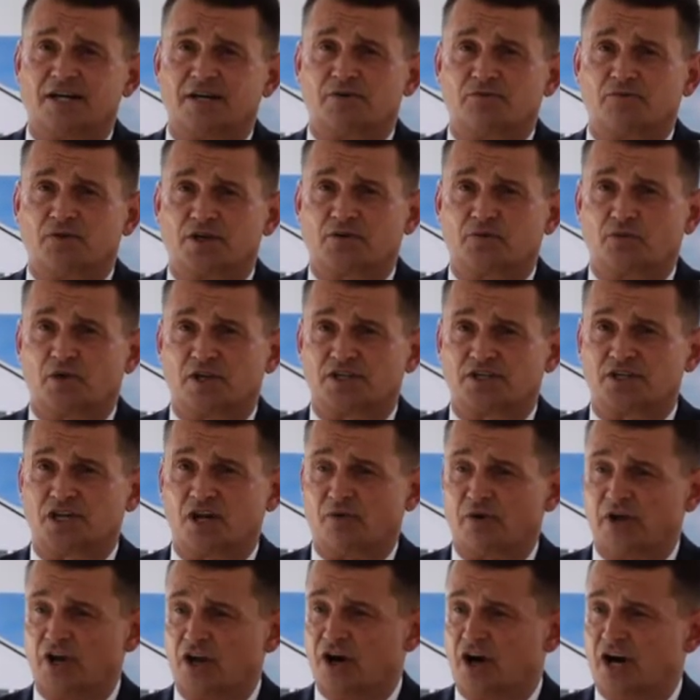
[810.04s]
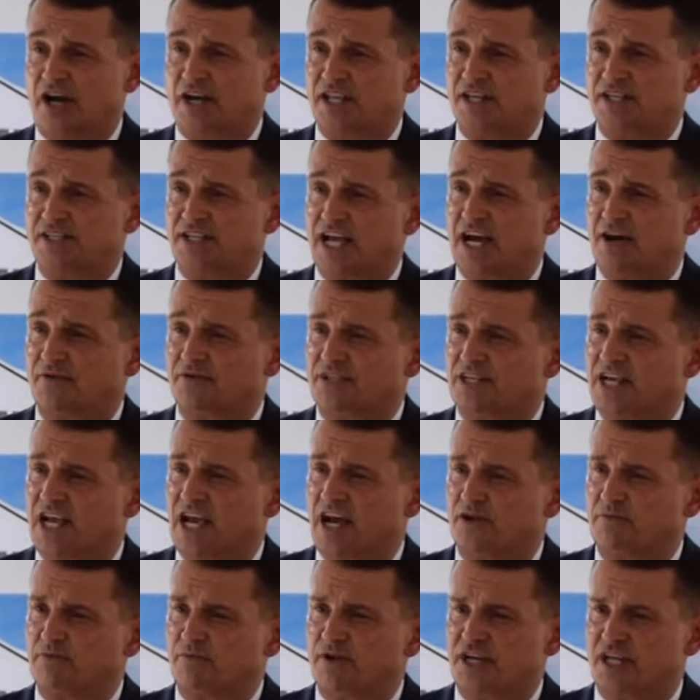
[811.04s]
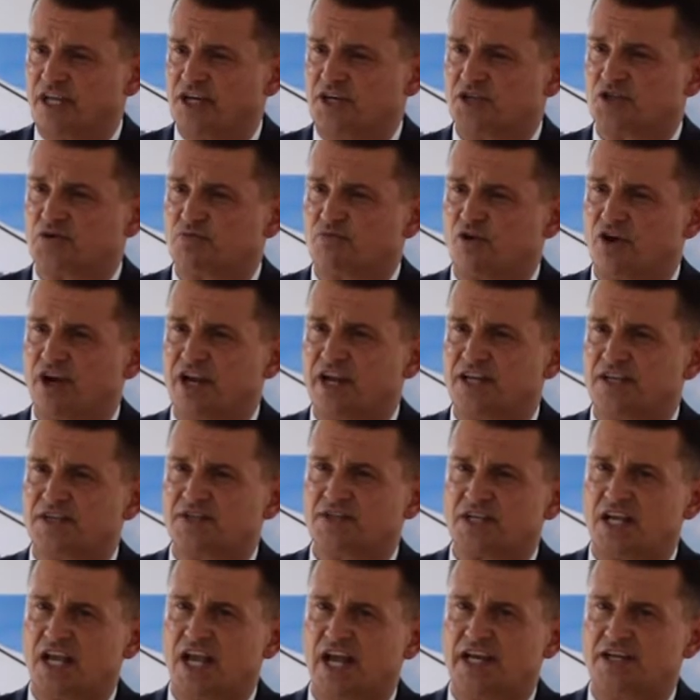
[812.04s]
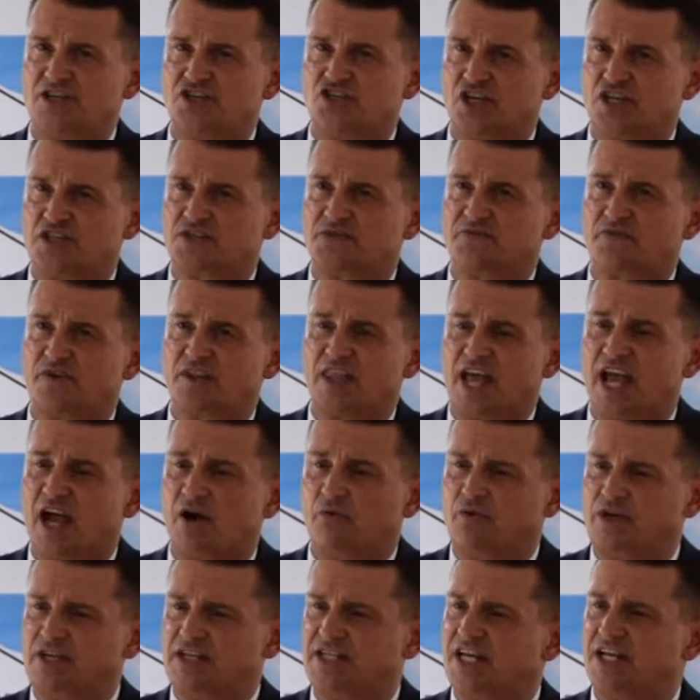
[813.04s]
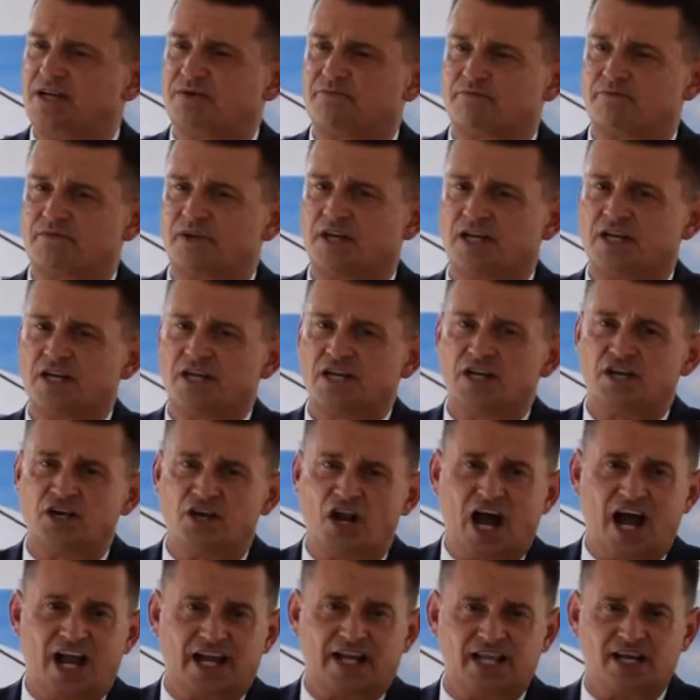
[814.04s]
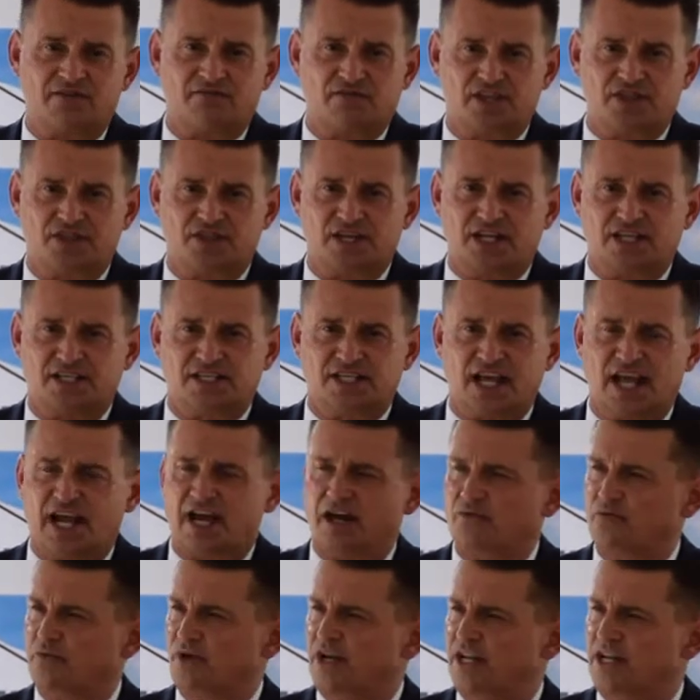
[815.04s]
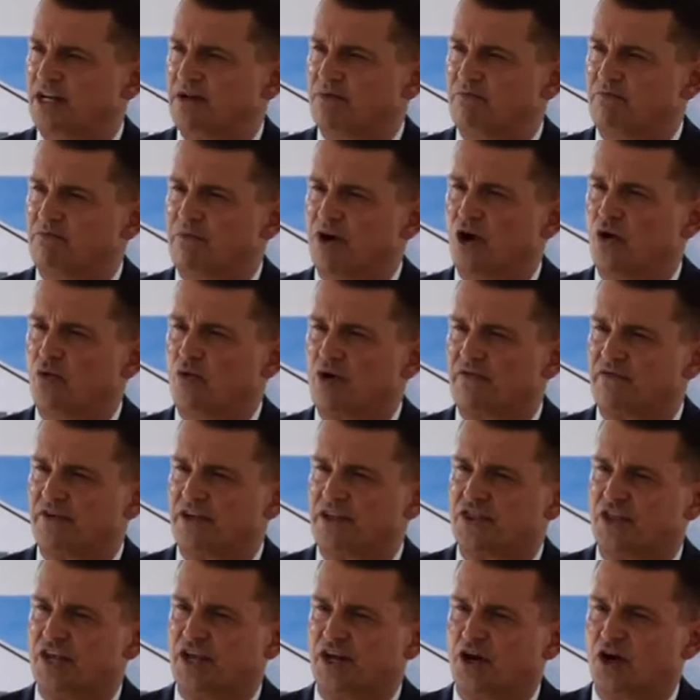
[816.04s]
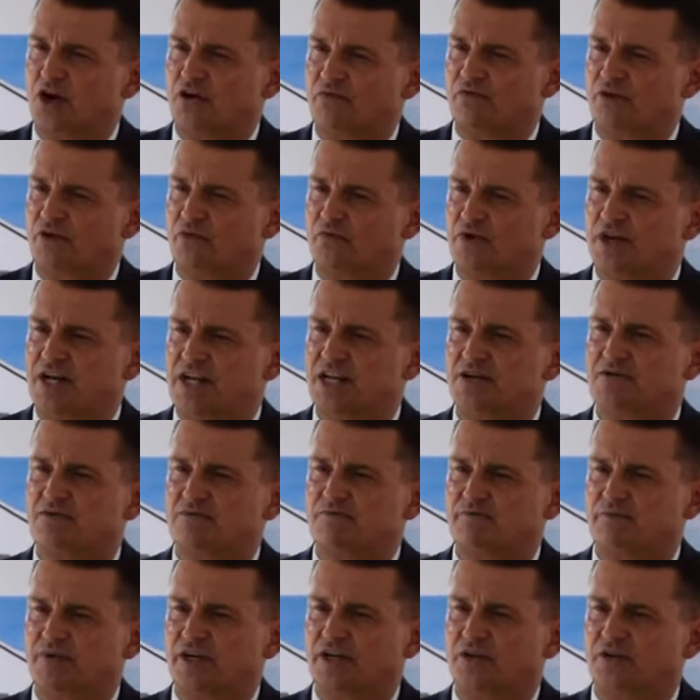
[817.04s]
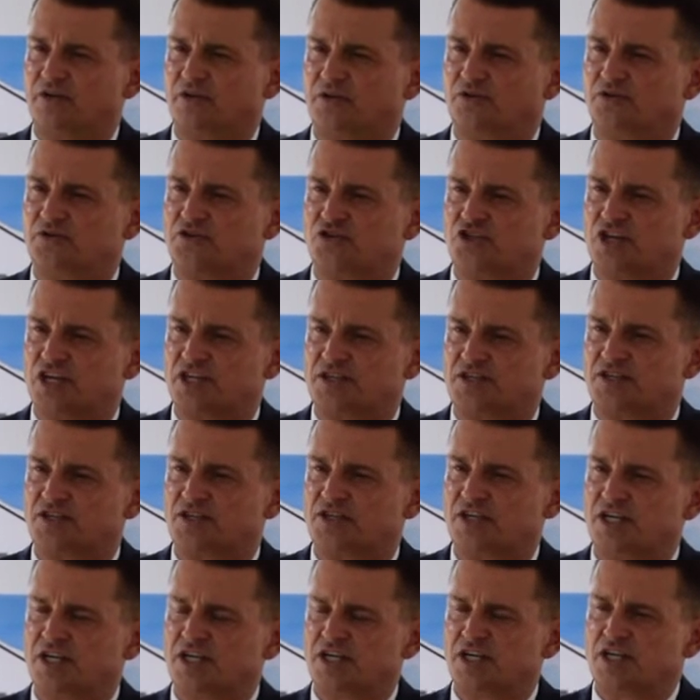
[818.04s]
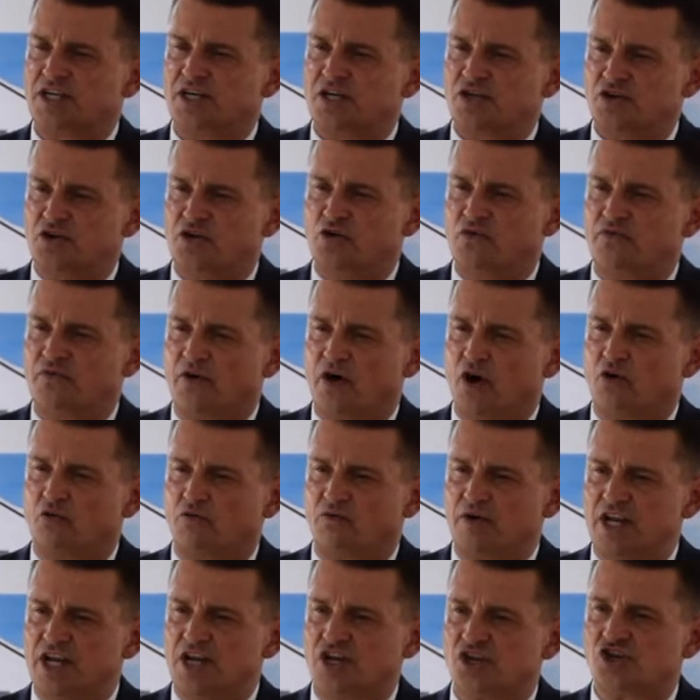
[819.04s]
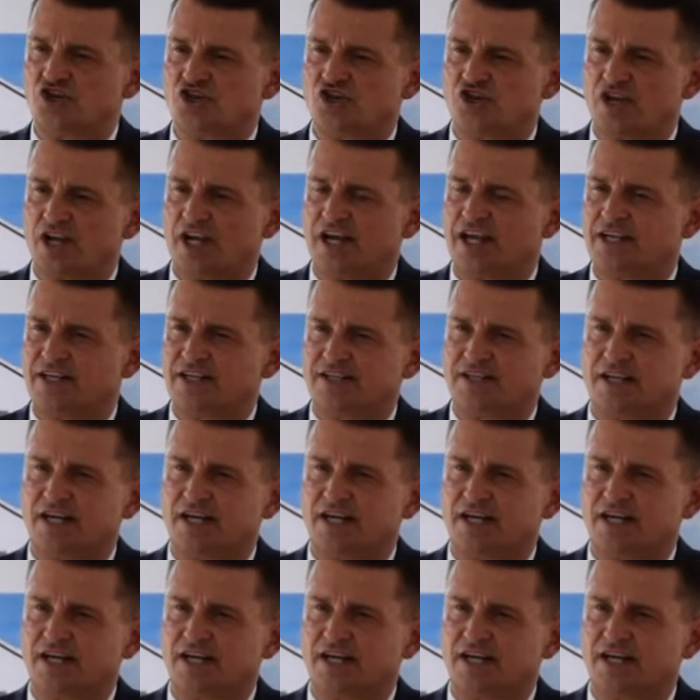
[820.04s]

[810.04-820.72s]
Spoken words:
with what's going on in downtown Bonita Springs. And just for that, we didn't knock everything down, we didn't mow everything over, and we didn't build just nouveau riche and